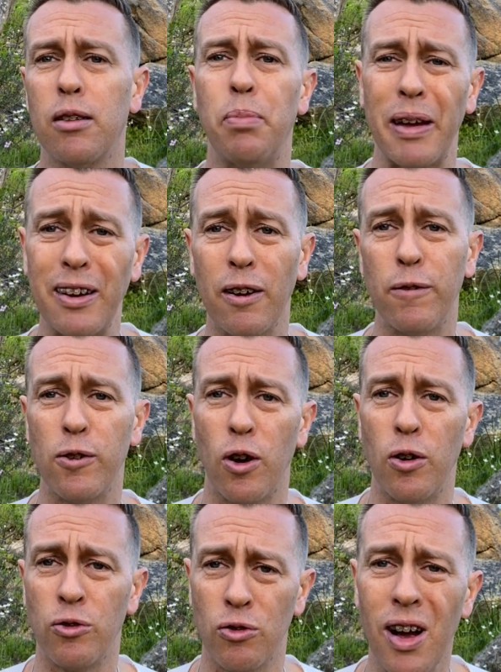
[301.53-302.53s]
to the beat of
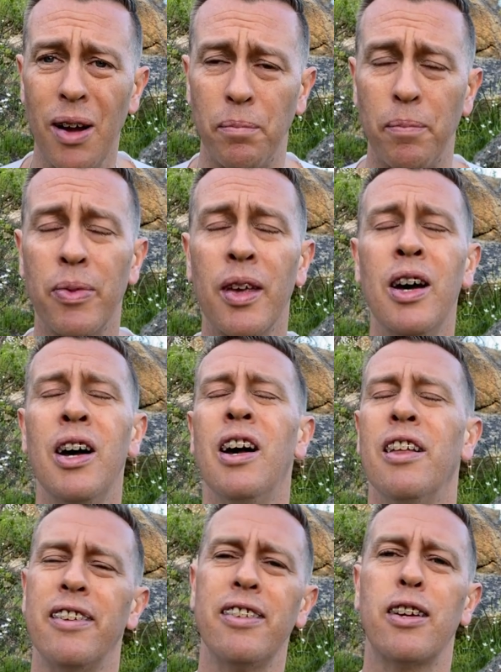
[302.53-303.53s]
your own drum.
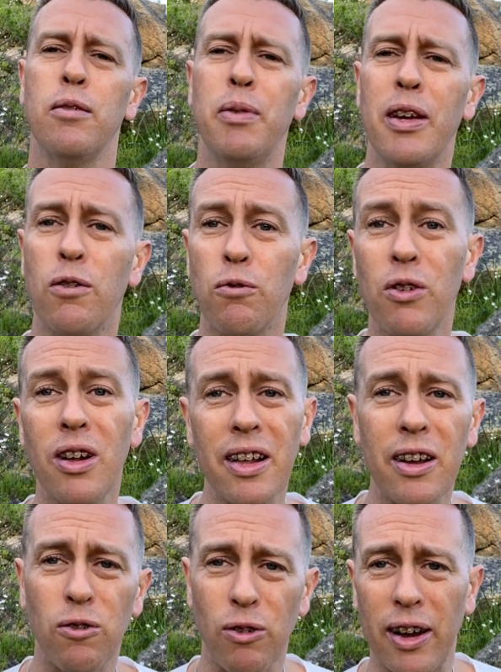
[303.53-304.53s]
This can be a
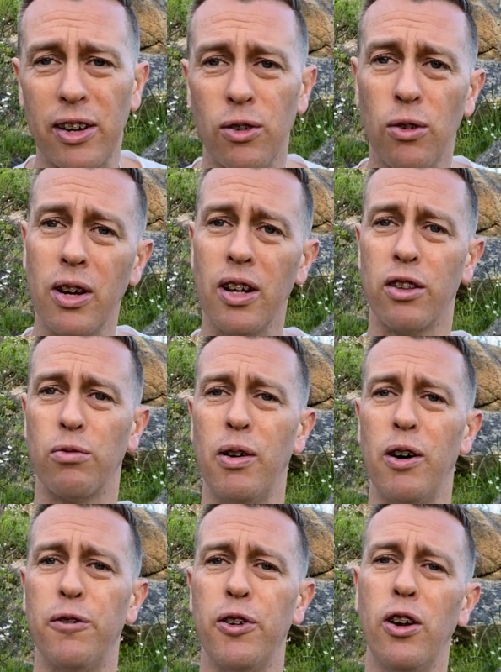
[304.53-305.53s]
really great oil as
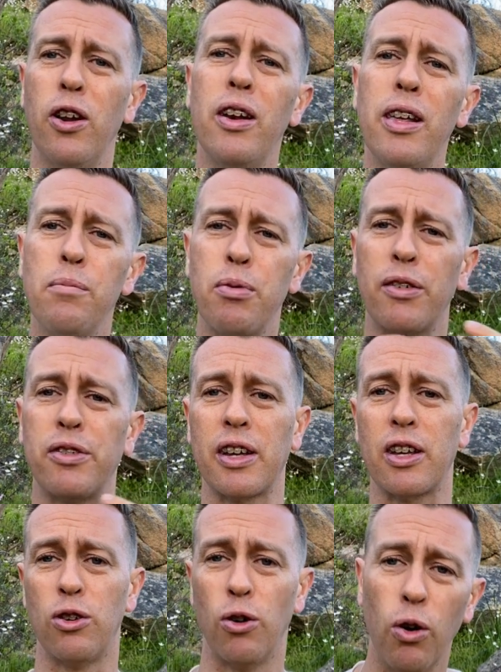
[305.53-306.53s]
well for not only
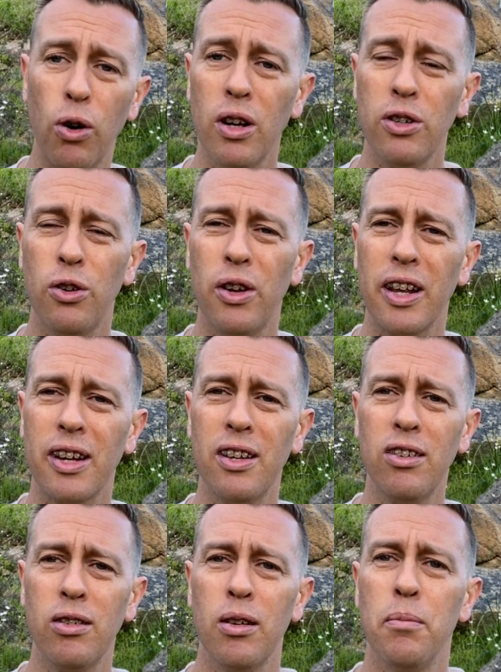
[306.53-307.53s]
embracing your
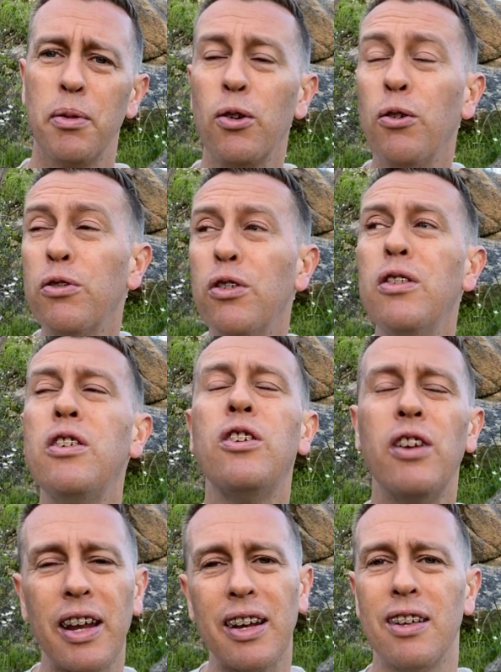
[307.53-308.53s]
uniqueness, but also the
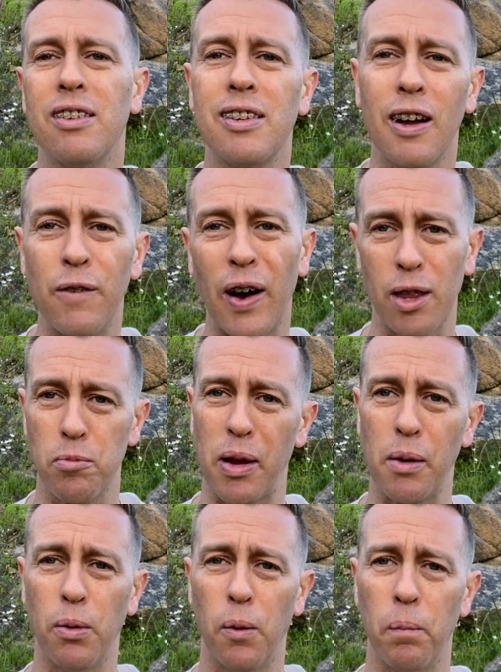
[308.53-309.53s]
uniqueness of other
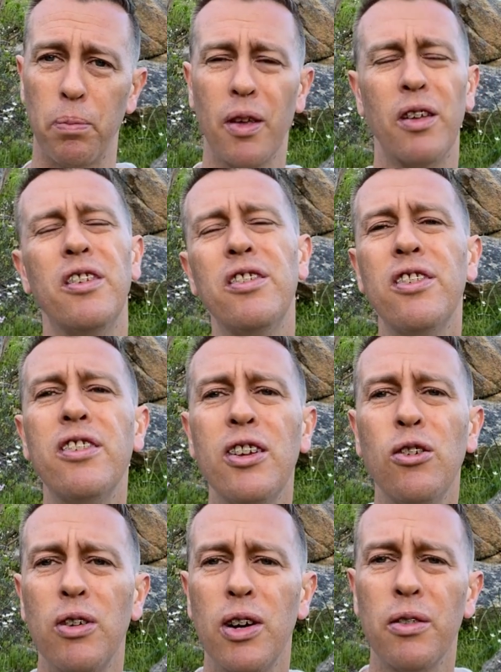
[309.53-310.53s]
people. This is
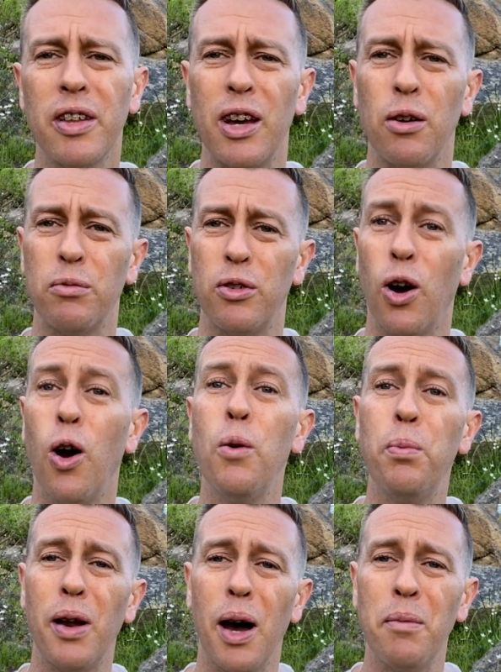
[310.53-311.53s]
an oil that helps you to
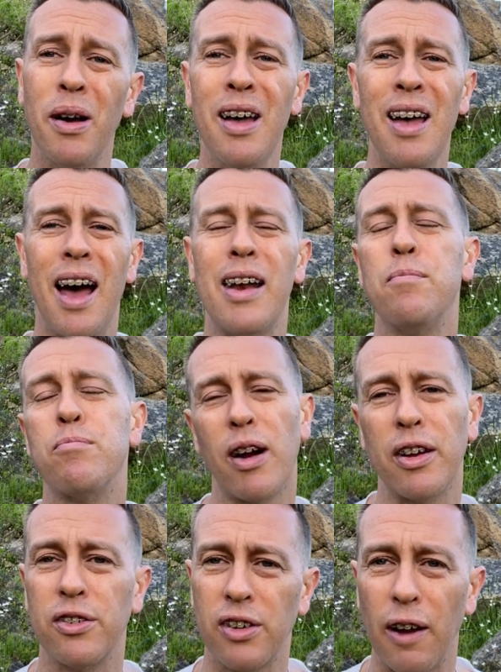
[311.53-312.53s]
open up and
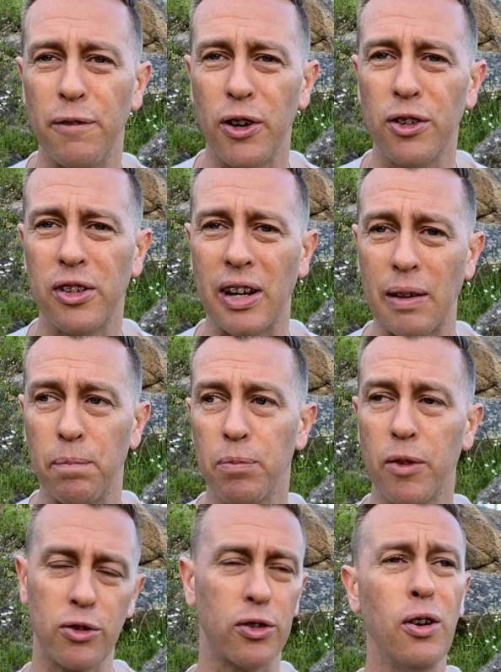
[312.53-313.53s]
embrace diversity.
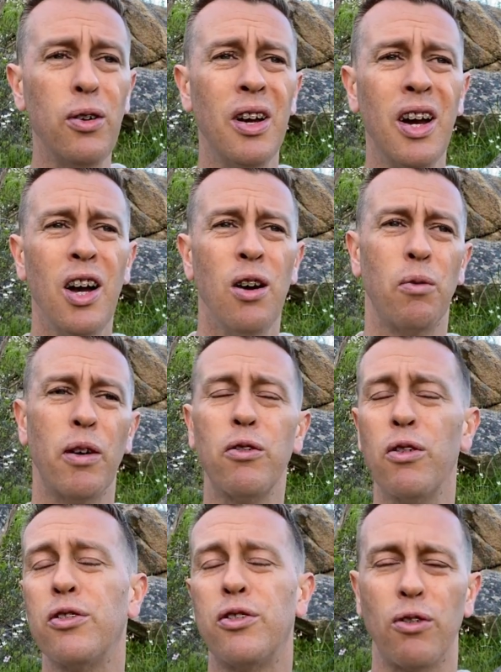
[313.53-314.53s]
So,
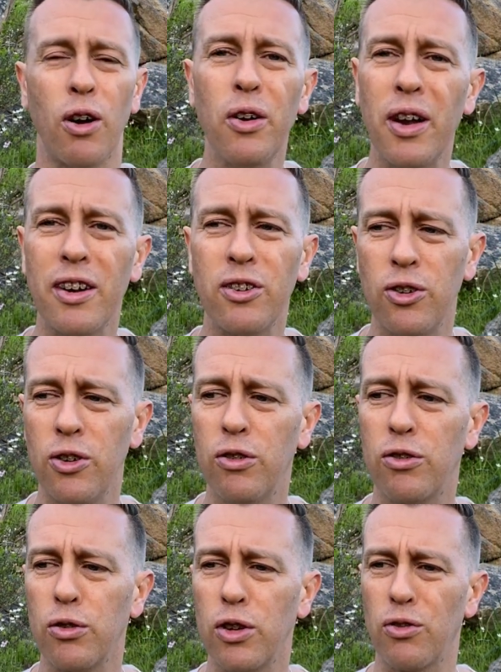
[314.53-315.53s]
whether it's your own
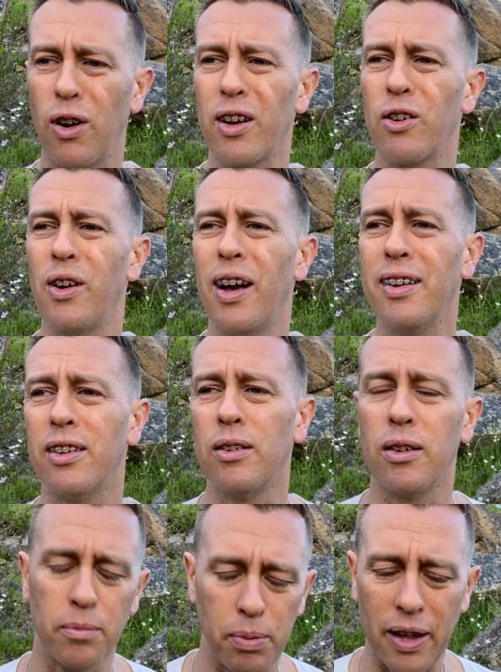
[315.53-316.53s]
attitudes or you're trying to create
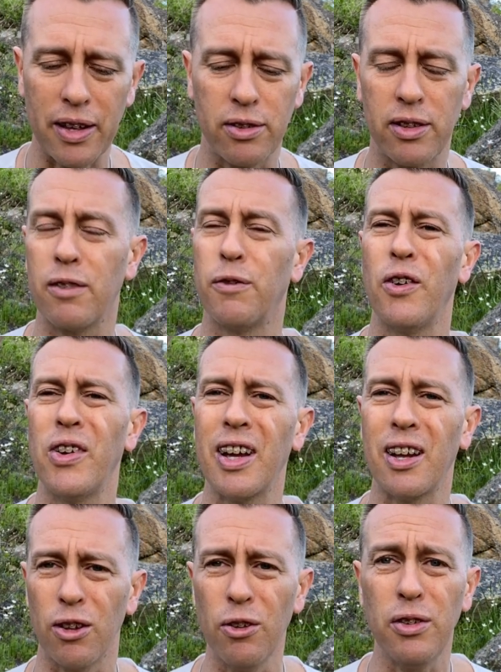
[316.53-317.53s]
a place that's
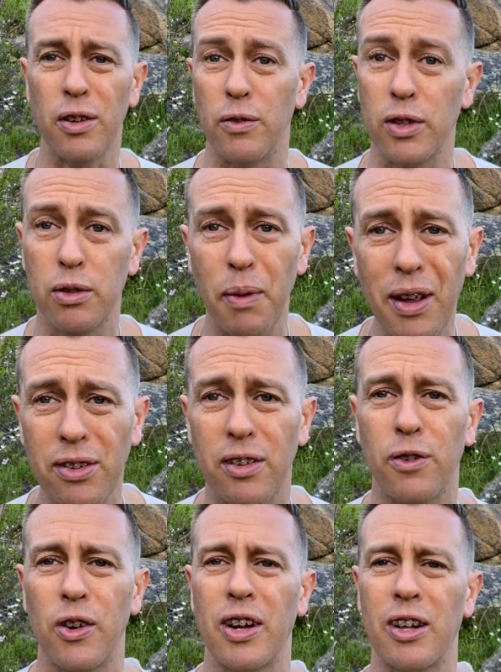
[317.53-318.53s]
very inclusive, a space
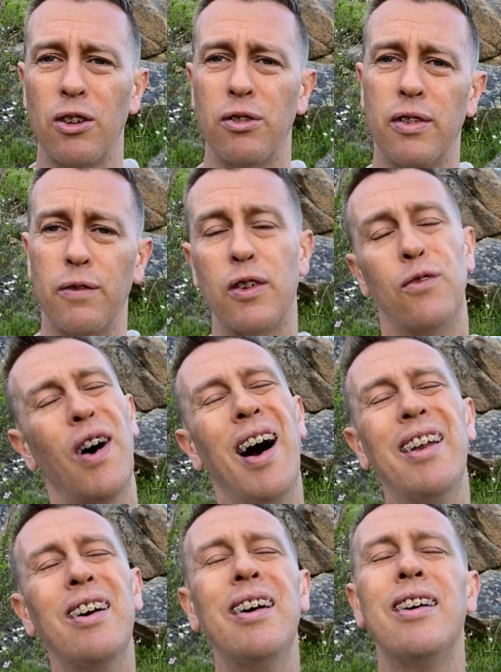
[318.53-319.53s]
that's very inclusive,
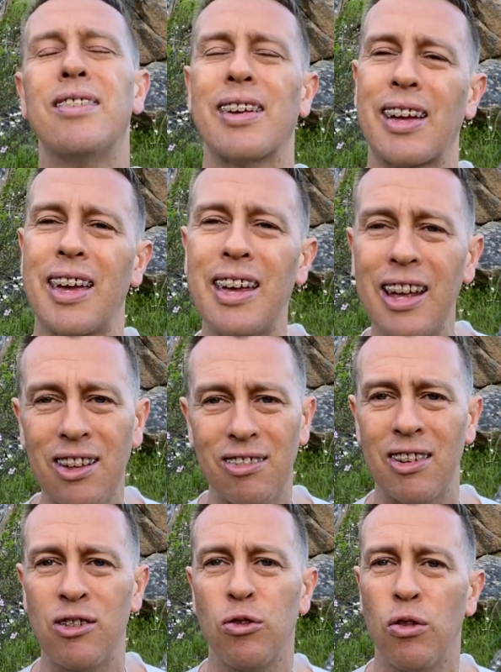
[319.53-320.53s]
Davana is a key
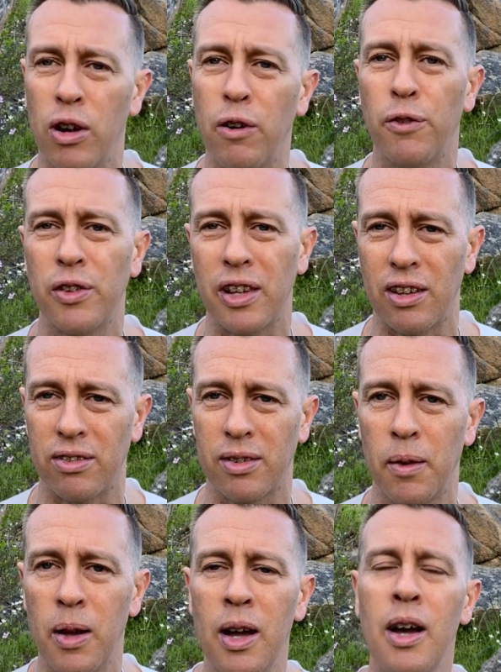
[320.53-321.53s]
essential oil for this.